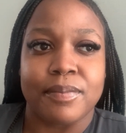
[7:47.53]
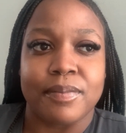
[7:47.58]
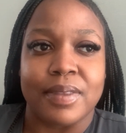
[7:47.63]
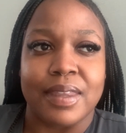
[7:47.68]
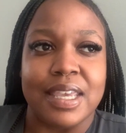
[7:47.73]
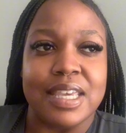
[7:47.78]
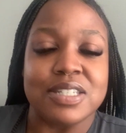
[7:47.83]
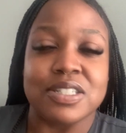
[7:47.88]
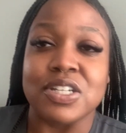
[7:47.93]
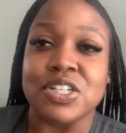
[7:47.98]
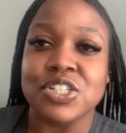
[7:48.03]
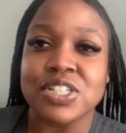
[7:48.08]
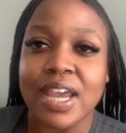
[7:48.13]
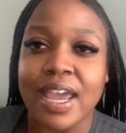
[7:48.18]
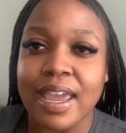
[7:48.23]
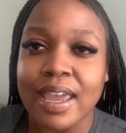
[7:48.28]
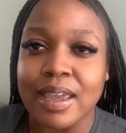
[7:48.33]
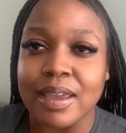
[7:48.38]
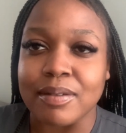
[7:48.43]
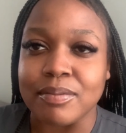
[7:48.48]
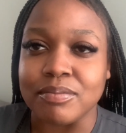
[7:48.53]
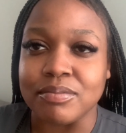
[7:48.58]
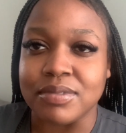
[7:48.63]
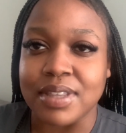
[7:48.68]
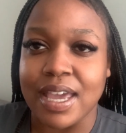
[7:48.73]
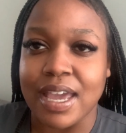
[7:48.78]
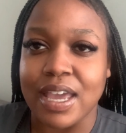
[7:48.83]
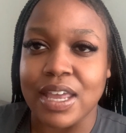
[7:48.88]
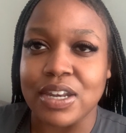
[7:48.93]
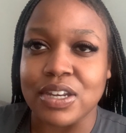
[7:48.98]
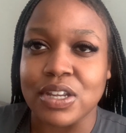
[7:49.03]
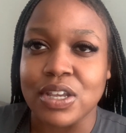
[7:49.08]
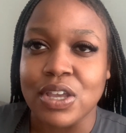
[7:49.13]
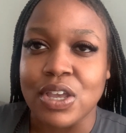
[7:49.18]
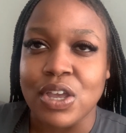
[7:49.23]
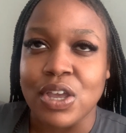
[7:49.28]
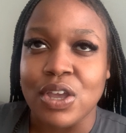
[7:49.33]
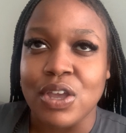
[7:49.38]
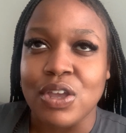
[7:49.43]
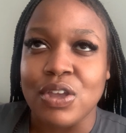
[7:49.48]
It's a shame that
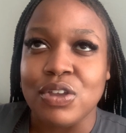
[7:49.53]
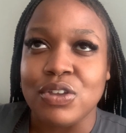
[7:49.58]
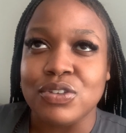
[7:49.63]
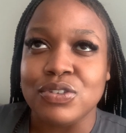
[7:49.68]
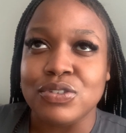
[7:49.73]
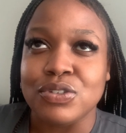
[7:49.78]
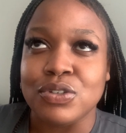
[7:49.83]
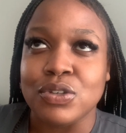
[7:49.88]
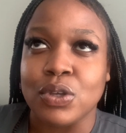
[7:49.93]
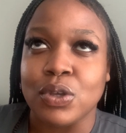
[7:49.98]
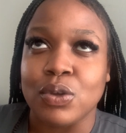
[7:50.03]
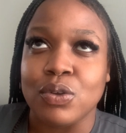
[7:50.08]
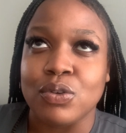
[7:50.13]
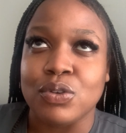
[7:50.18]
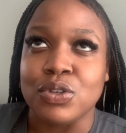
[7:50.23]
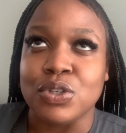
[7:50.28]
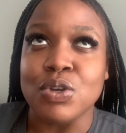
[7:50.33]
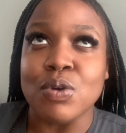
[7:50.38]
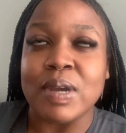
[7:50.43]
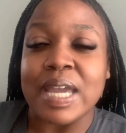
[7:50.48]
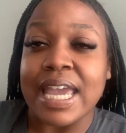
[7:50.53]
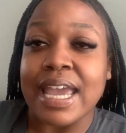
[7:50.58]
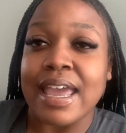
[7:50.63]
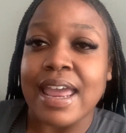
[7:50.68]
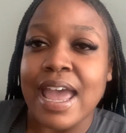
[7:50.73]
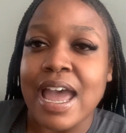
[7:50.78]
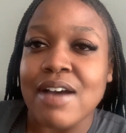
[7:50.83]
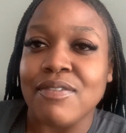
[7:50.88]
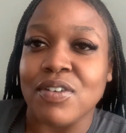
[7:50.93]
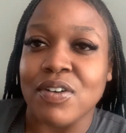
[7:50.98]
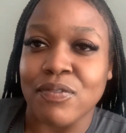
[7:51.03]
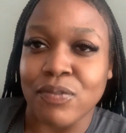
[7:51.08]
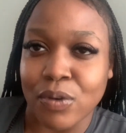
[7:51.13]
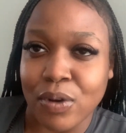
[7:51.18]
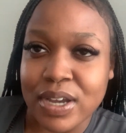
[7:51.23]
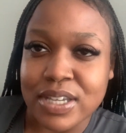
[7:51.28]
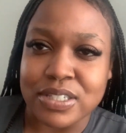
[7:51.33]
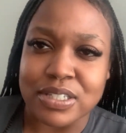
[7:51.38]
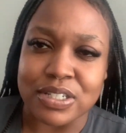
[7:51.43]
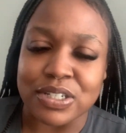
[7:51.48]
you can't have a
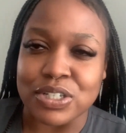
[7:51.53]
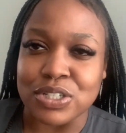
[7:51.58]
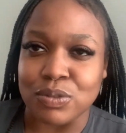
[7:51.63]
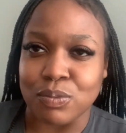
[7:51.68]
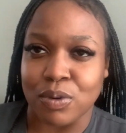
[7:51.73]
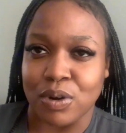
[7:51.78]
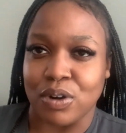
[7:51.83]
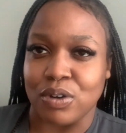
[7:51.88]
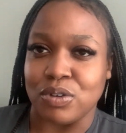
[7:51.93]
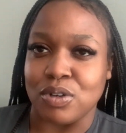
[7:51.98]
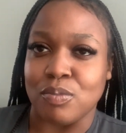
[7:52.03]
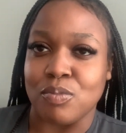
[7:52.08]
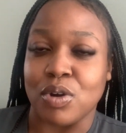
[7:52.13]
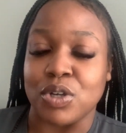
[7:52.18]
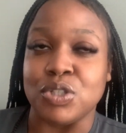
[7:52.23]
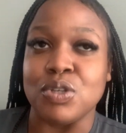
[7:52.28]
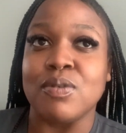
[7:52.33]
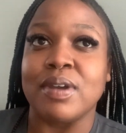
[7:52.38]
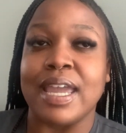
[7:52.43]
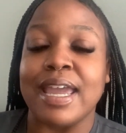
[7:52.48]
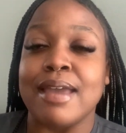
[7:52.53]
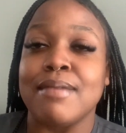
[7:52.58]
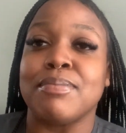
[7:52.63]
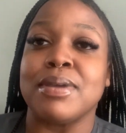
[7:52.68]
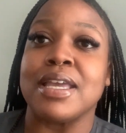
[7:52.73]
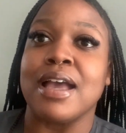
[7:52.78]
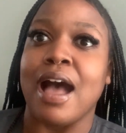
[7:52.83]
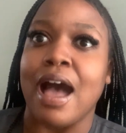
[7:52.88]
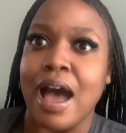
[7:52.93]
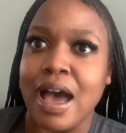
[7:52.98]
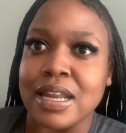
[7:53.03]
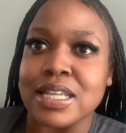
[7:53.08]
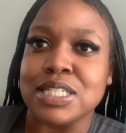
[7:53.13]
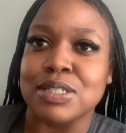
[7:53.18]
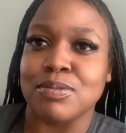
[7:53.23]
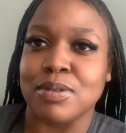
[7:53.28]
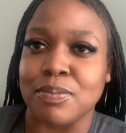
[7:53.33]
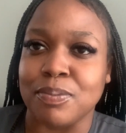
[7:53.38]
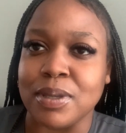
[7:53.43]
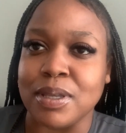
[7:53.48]
voice in this world no more. You can't be honest
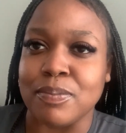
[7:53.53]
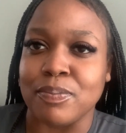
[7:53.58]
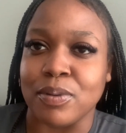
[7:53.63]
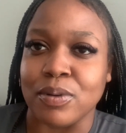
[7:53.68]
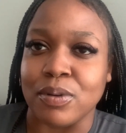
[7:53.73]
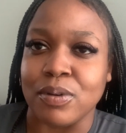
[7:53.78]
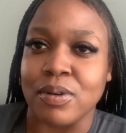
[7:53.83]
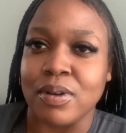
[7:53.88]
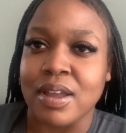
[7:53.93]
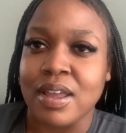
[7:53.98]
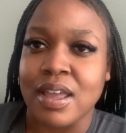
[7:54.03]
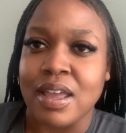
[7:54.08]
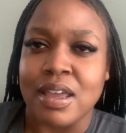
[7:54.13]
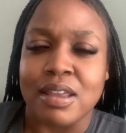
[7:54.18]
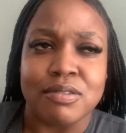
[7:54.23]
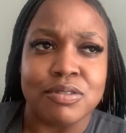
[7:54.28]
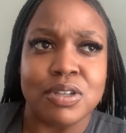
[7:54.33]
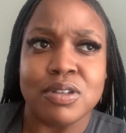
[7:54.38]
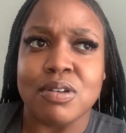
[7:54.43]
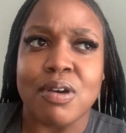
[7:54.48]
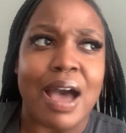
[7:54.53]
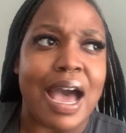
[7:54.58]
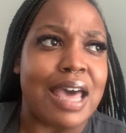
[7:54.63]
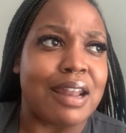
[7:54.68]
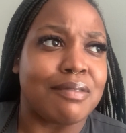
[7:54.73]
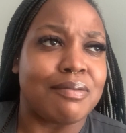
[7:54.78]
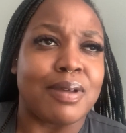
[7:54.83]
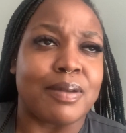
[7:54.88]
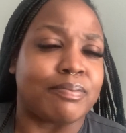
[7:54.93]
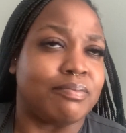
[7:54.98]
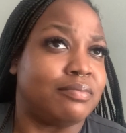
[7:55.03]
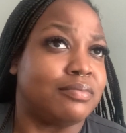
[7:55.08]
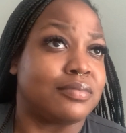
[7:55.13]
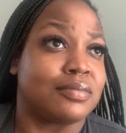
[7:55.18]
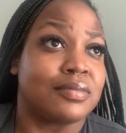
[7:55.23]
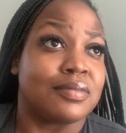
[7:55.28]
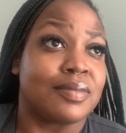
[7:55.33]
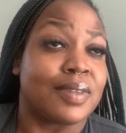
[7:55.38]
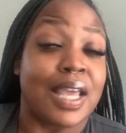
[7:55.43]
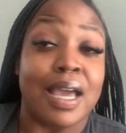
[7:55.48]
with people. You know,
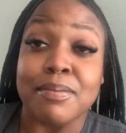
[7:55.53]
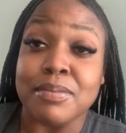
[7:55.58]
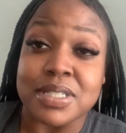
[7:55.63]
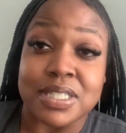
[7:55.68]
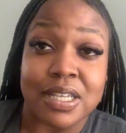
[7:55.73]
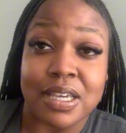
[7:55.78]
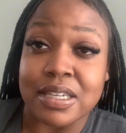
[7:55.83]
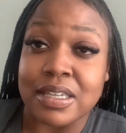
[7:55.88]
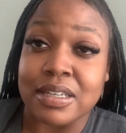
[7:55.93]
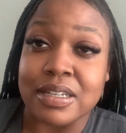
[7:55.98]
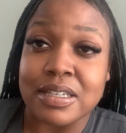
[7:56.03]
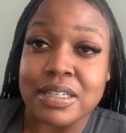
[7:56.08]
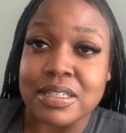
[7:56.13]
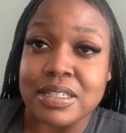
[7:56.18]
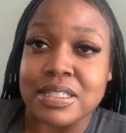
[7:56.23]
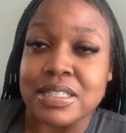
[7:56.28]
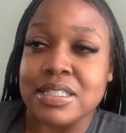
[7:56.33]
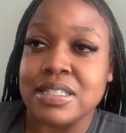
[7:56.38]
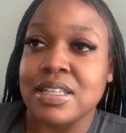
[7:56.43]
I'm gonna tell you this.